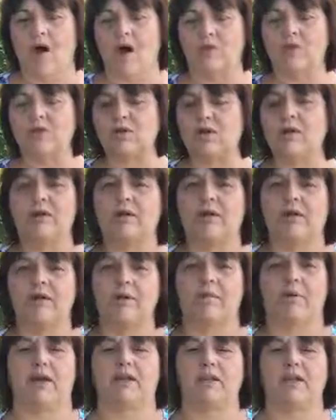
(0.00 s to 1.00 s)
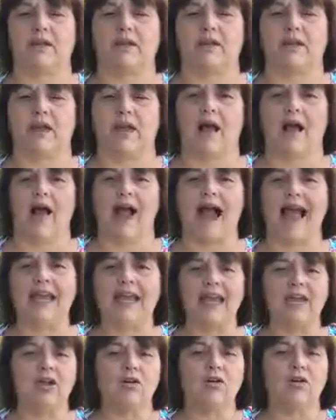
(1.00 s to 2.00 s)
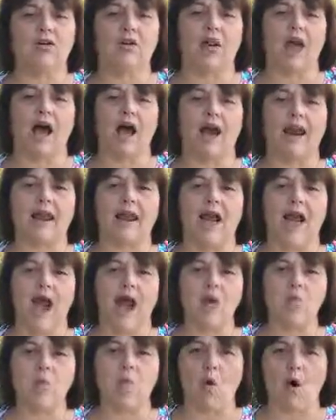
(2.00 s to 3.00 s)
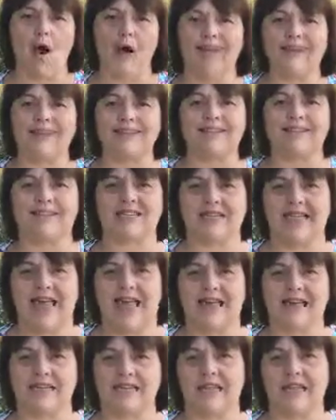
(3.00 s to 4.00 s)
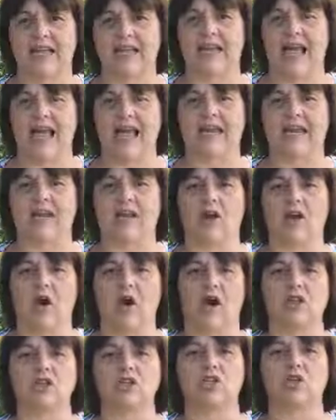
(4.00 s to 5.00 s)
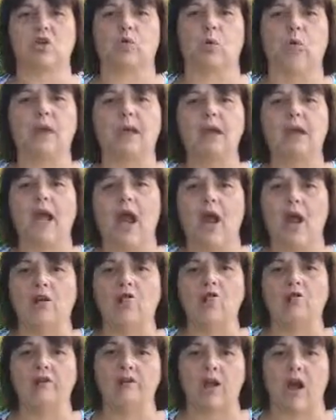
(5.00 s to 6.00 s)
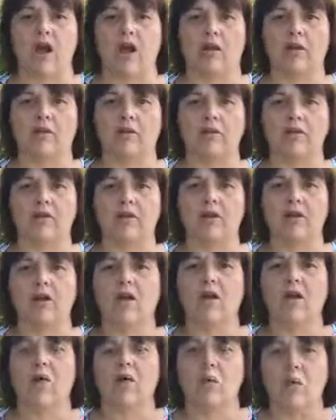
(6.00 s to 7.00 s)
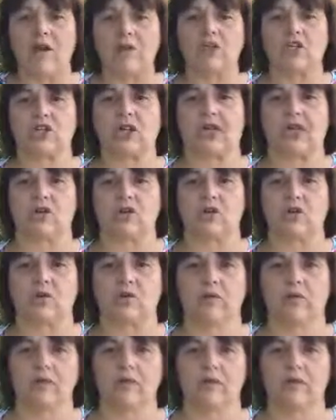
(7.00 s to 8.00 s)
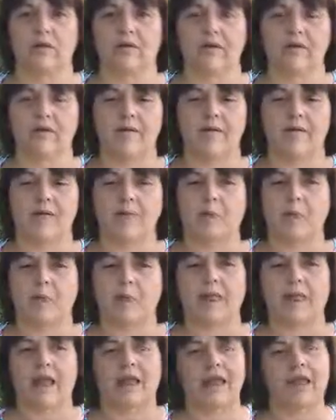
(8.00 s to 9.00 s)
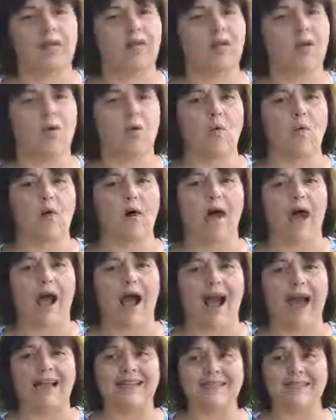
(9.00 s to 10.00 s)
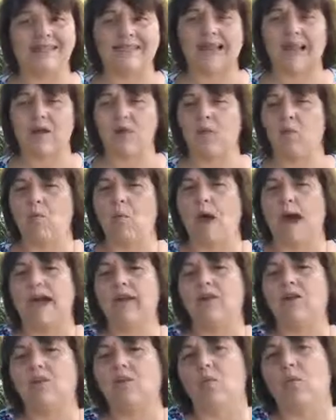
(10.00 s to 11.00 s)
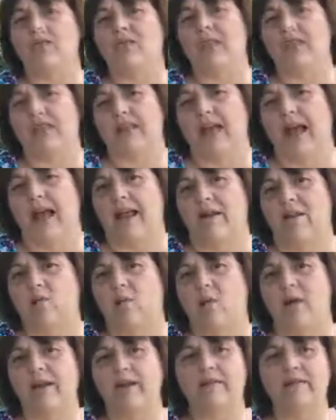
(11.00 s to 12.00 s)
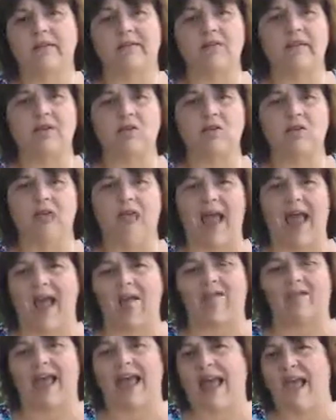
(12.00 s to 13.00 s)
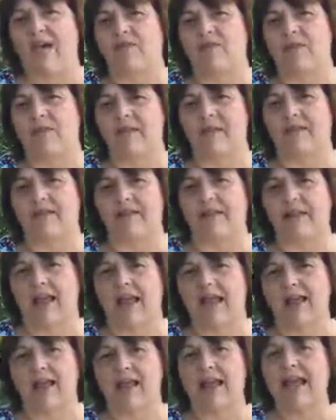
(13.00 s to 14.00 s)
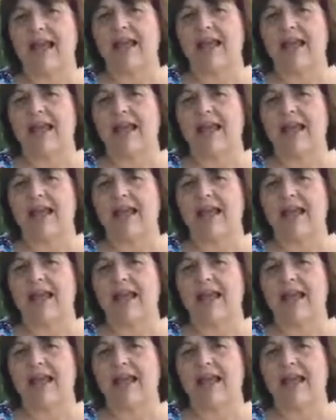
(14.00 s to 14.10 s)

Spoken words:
Homeschooling on a budget. I hear a lot. I want a set and it costs $300. What should I do? So I say, why do you want the set? What is it that you have to have in the set?